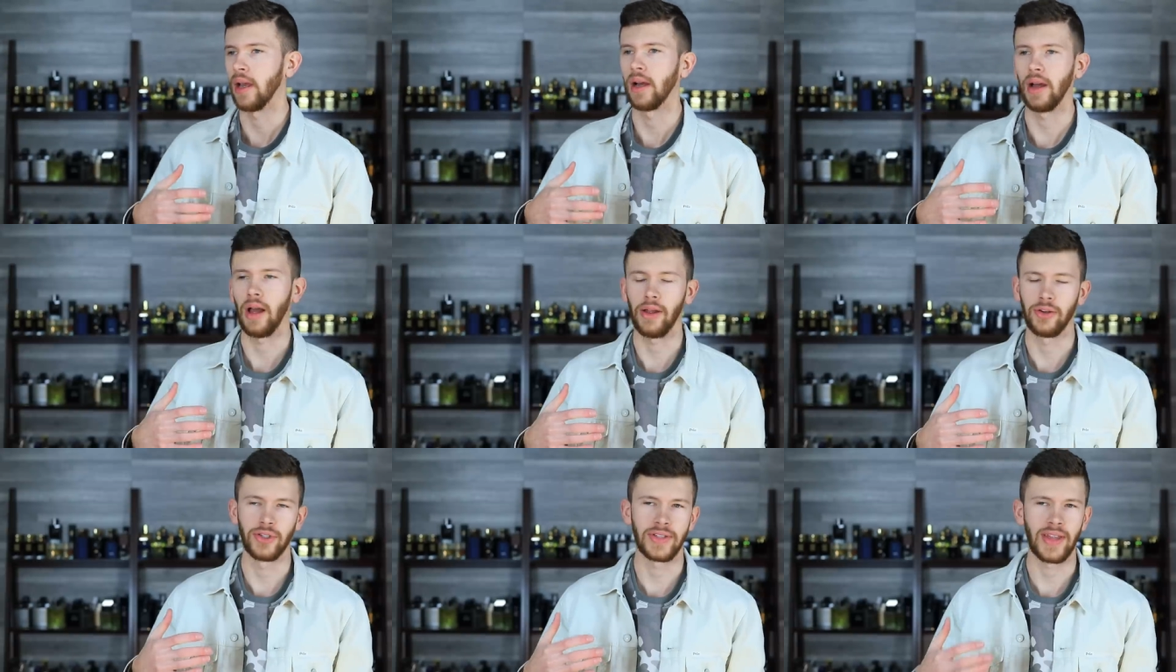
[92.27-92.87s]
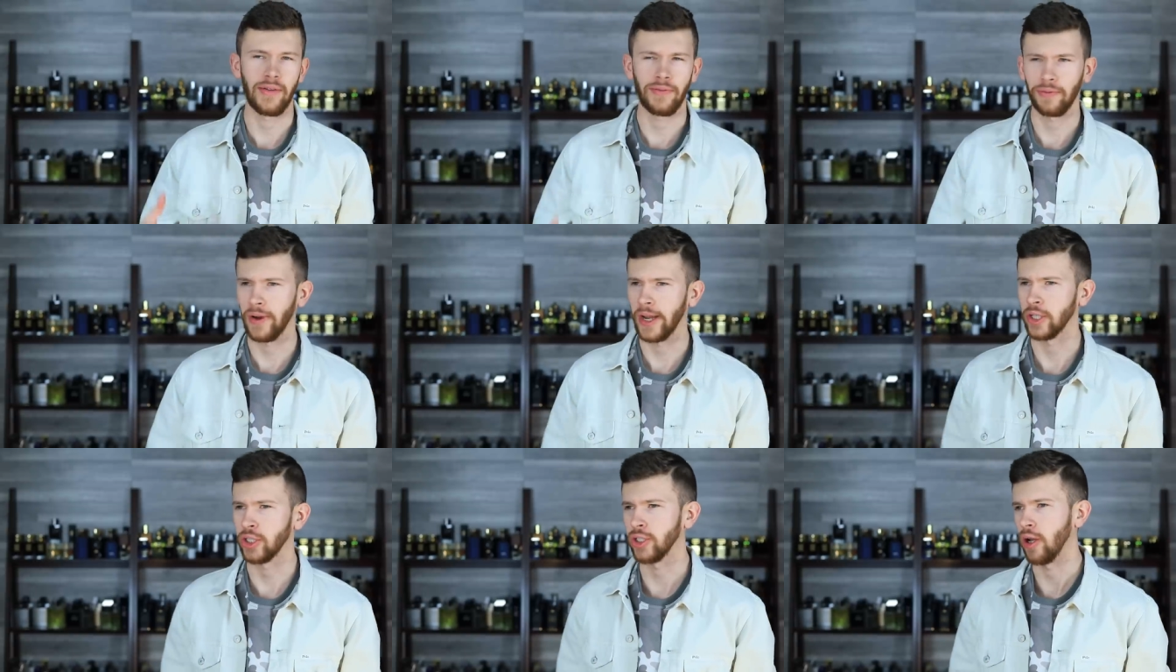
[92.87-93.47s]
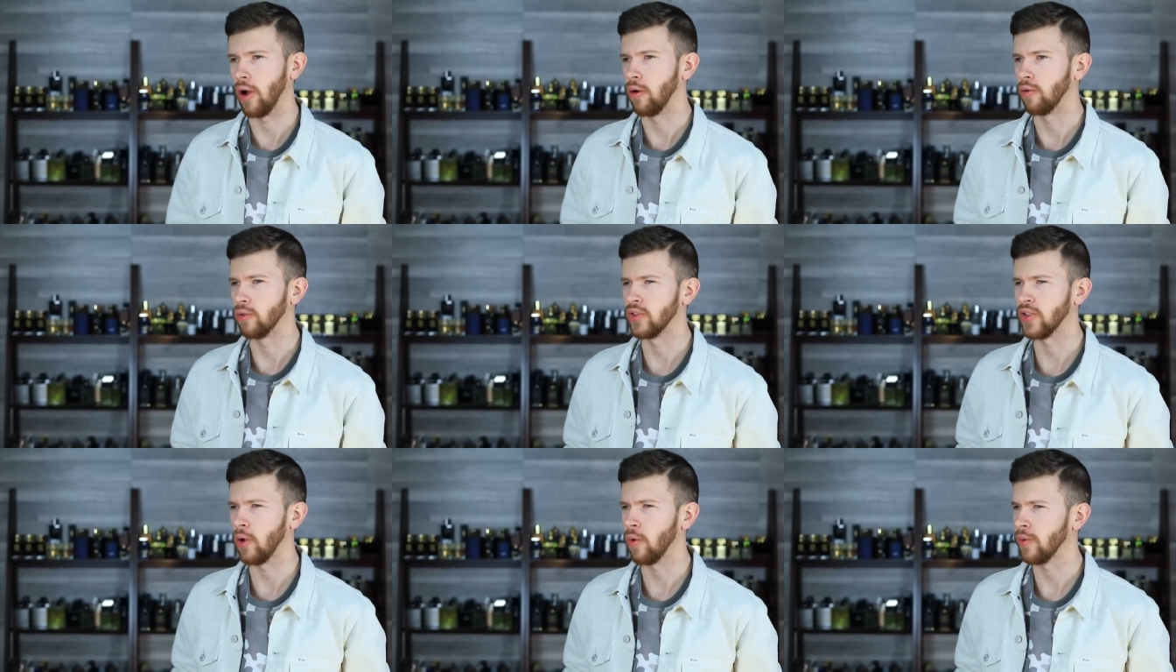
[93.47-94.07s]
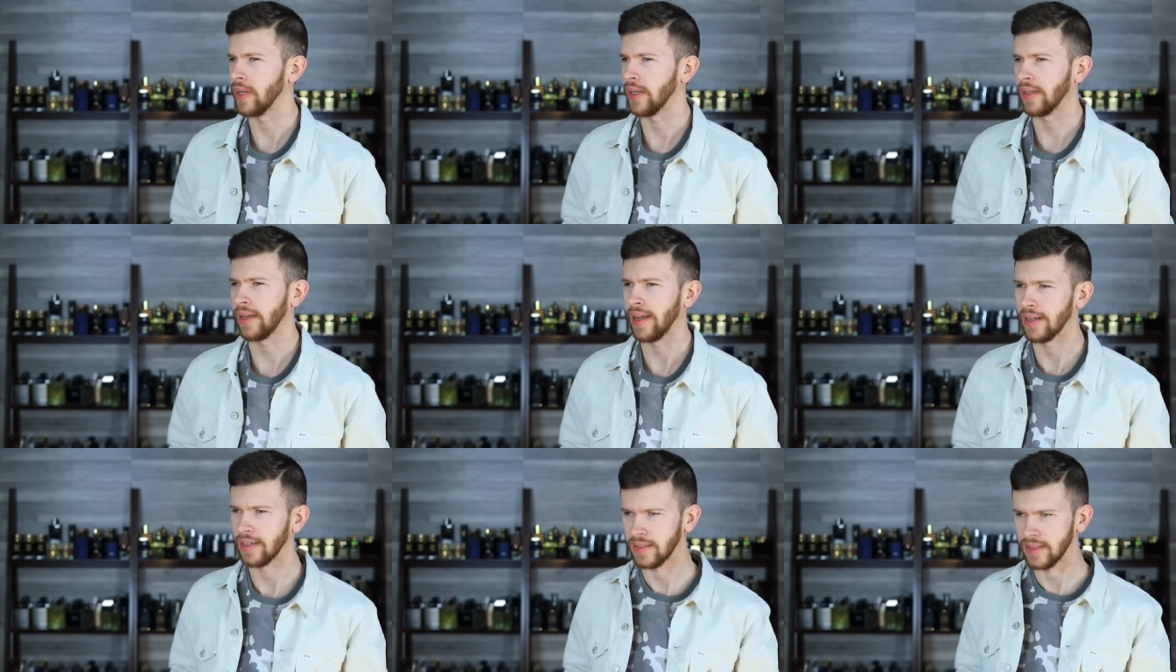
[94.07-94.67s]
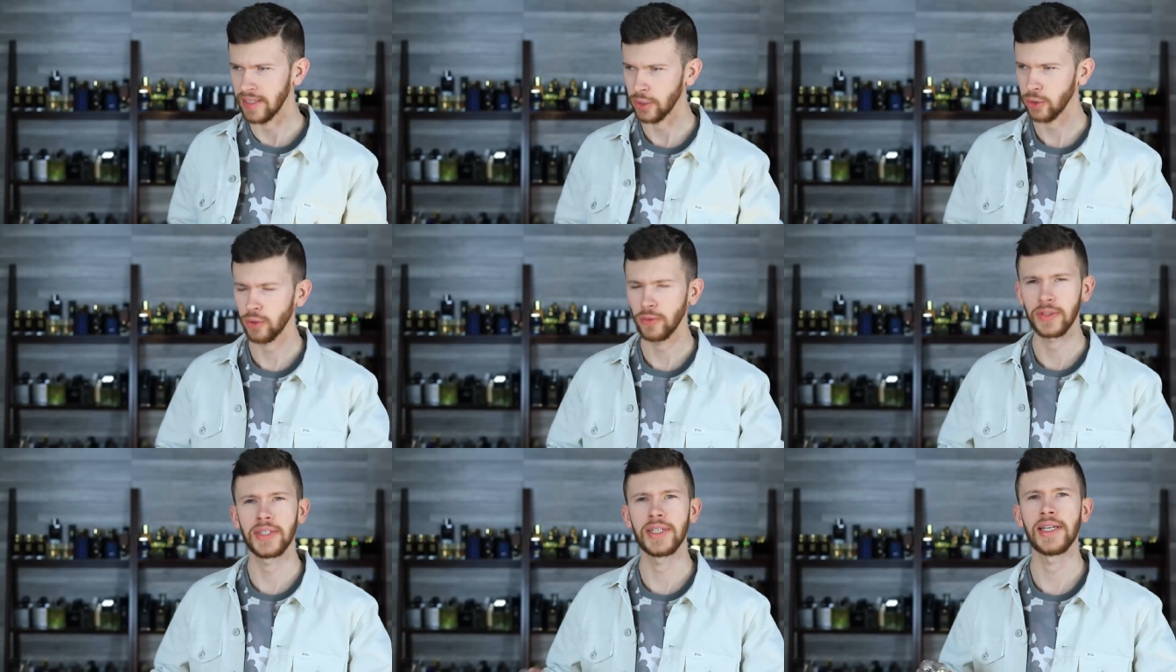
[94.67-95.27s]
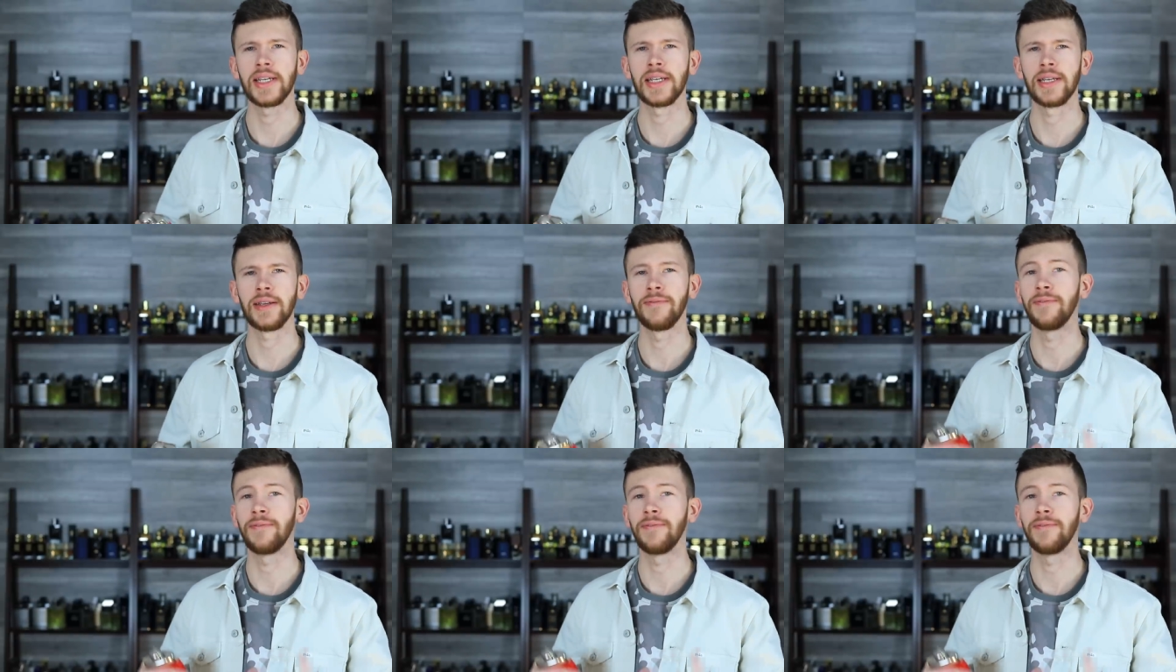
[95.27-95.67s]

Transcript: Uh, just that fresh, ozonic, kind of citrusy,